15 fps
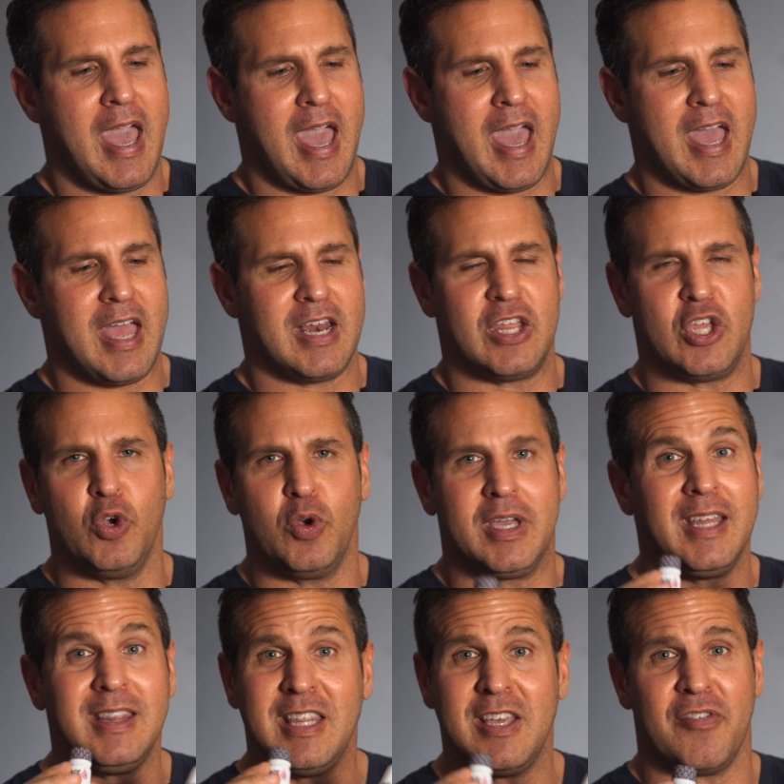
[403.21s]
and you
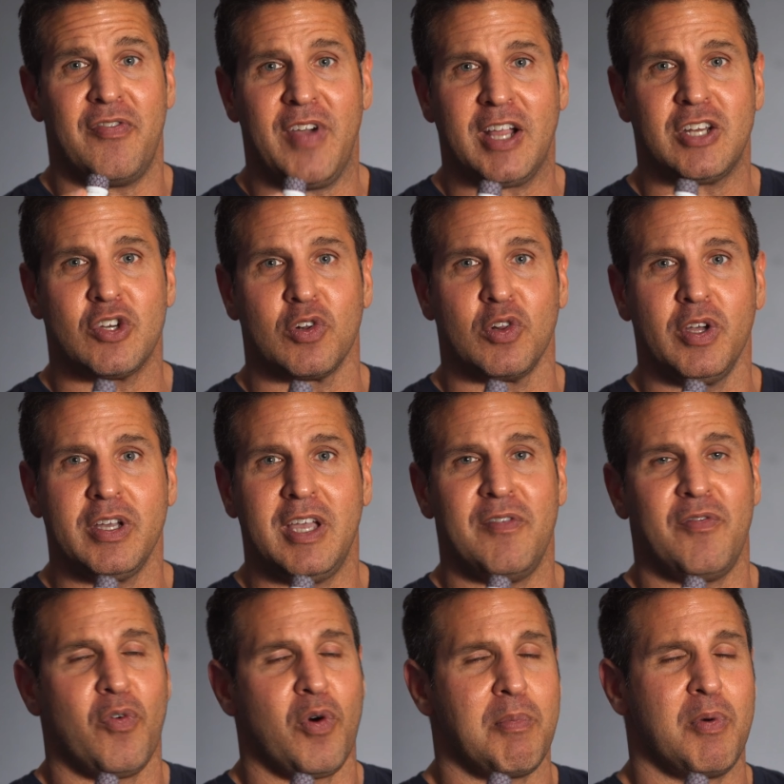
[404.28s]
get the effect you're looking
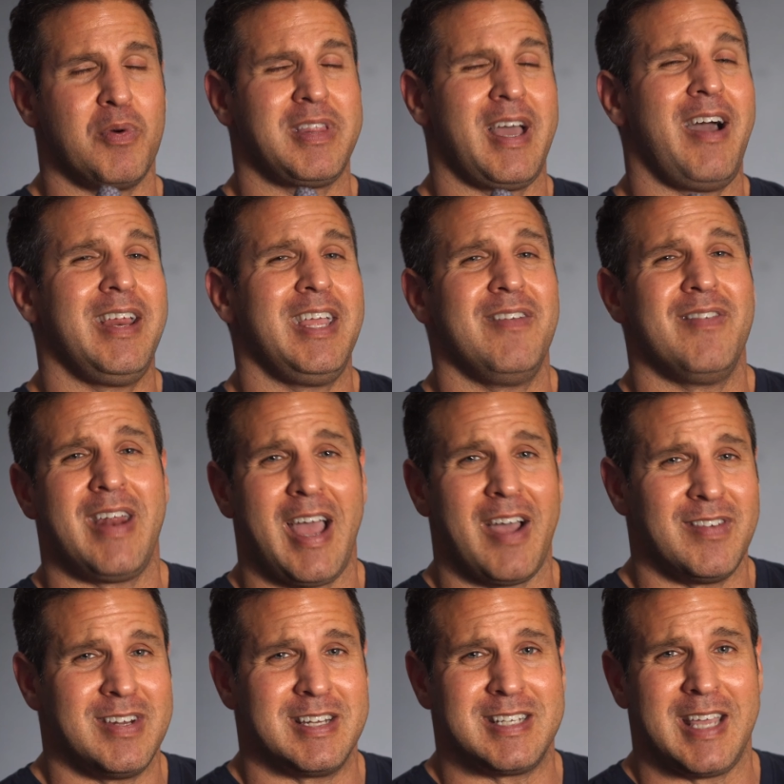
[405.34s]
for, but without even
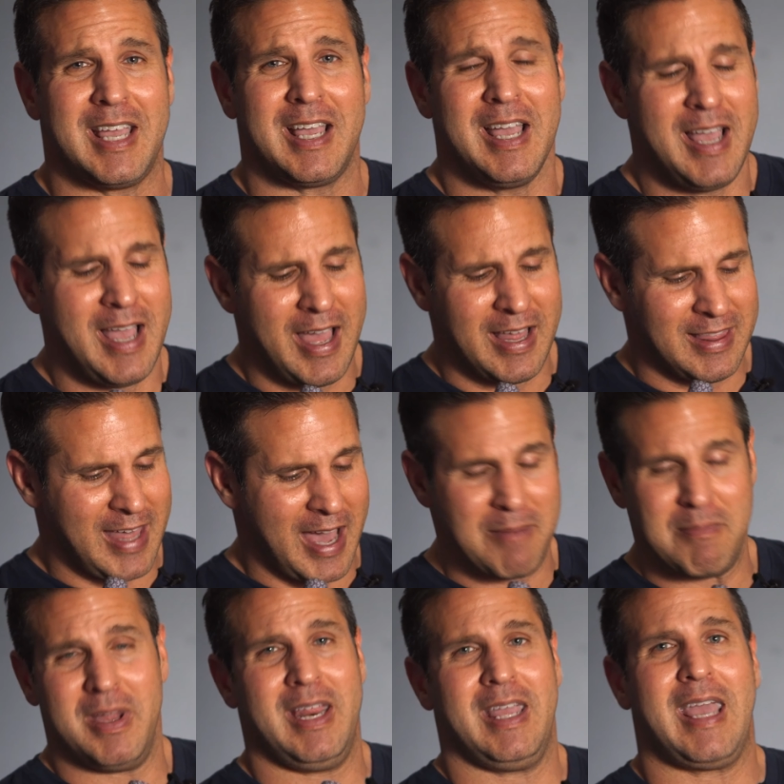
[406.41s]
having to take
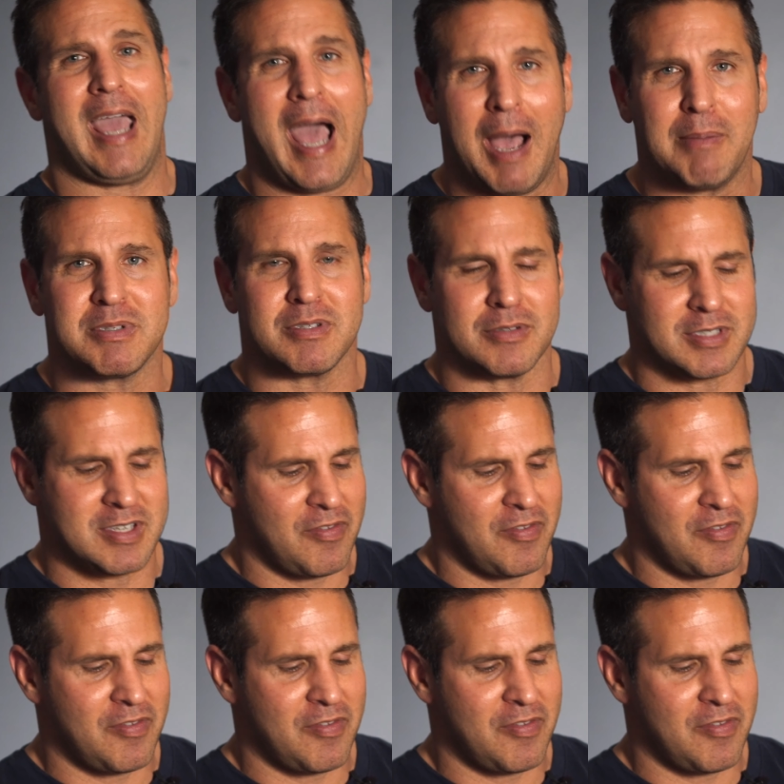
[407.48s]
that many capsules.